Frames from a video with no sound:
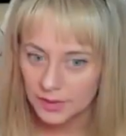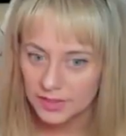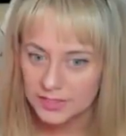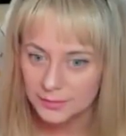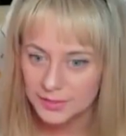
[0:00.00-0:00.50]

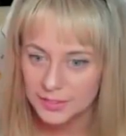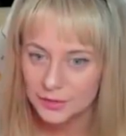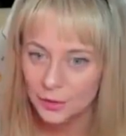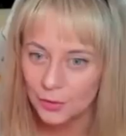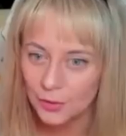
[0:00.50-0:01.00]
It's gonna be so
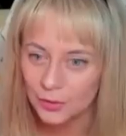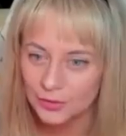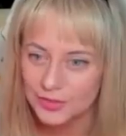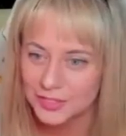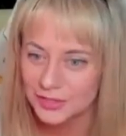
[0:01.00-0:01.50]
cold
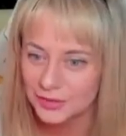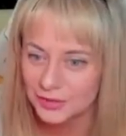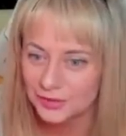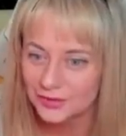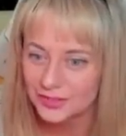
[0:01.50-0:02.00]
too.
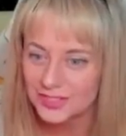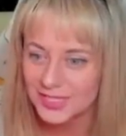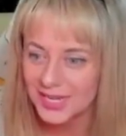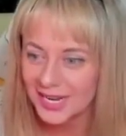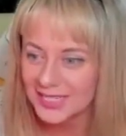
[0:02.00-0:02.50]
There's like
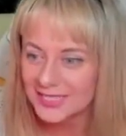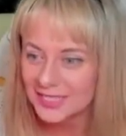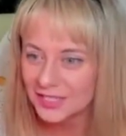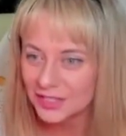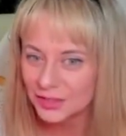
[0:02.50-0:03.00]
ice
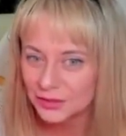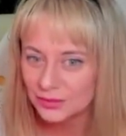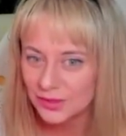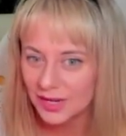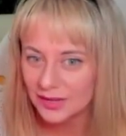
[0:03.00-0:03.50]
on the
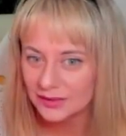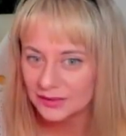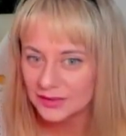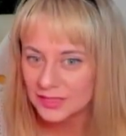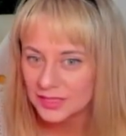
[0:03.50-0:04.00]

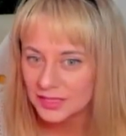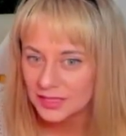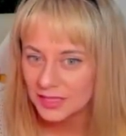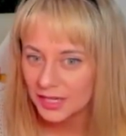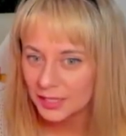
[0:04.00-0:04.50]
ground.
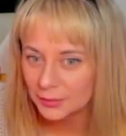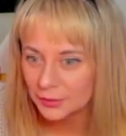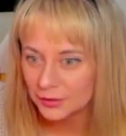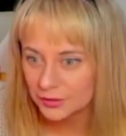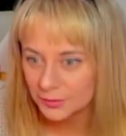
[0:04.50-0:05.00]

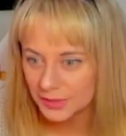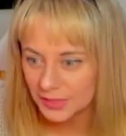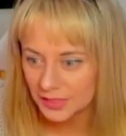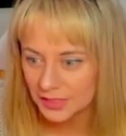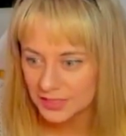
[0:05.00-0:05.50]

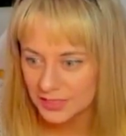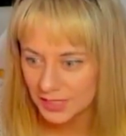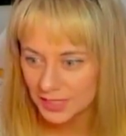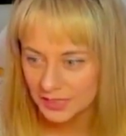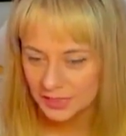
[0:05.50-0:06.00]
Hypothermia has
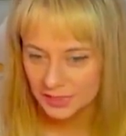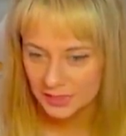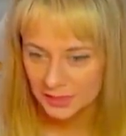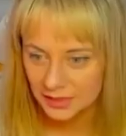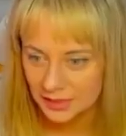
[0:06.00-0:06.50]
set
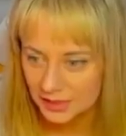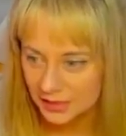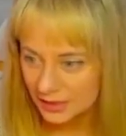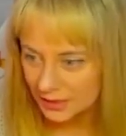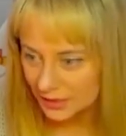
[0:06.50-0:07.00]
in.
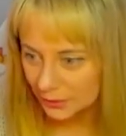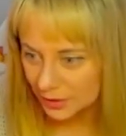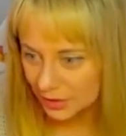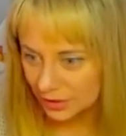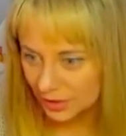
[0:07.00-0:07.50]
We
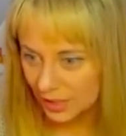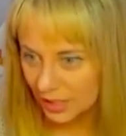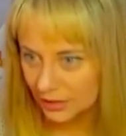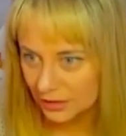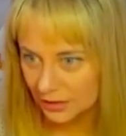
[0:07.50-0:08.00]
are
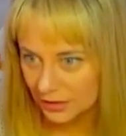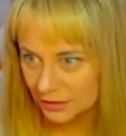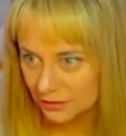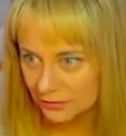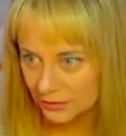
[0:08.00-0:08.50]
not looking
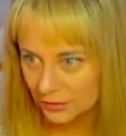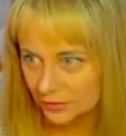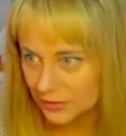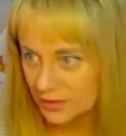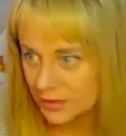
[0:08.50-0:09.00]
good,
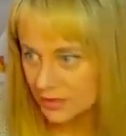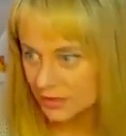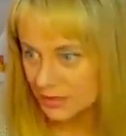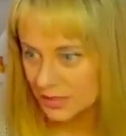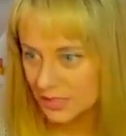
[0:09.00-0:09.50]
folks. This
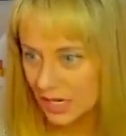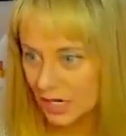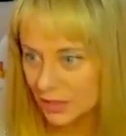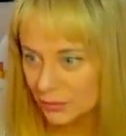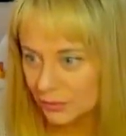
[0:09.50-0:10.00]
is not
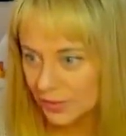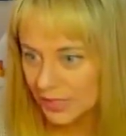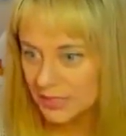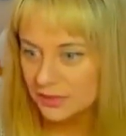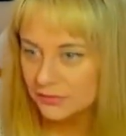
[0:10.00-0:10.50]

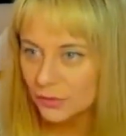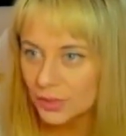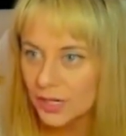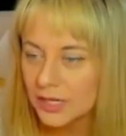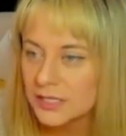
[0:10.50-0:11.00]
great for
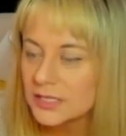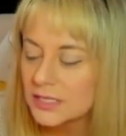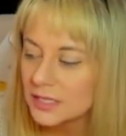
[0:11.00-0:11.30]
us.